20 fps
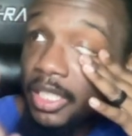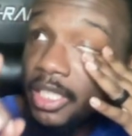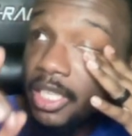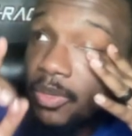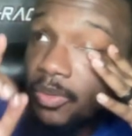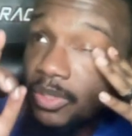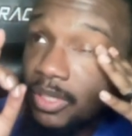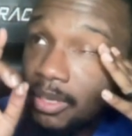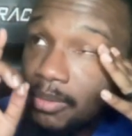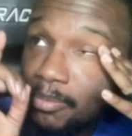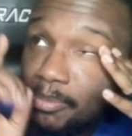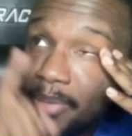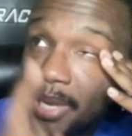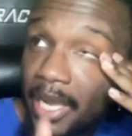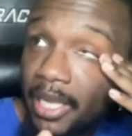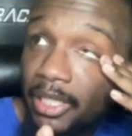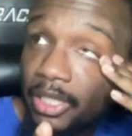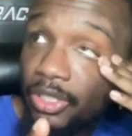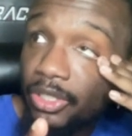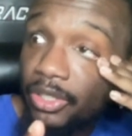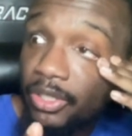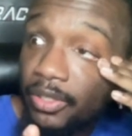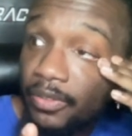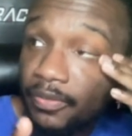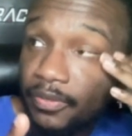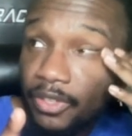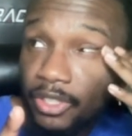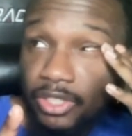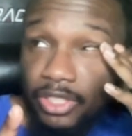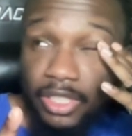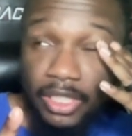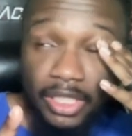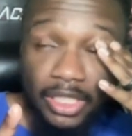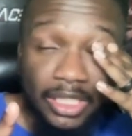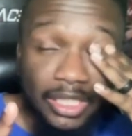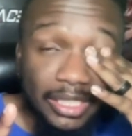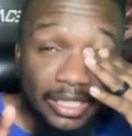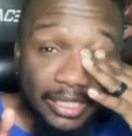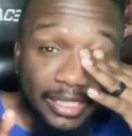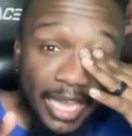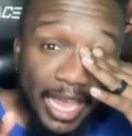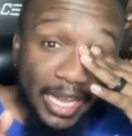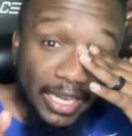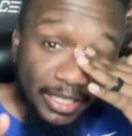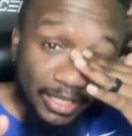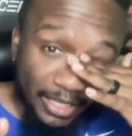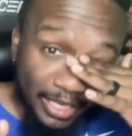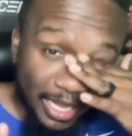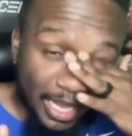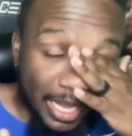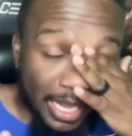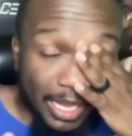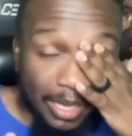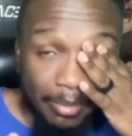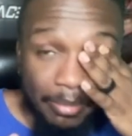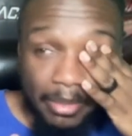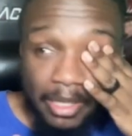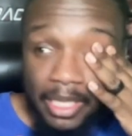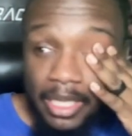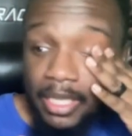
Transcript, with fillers: It was a Baylor versus Gonzaga game.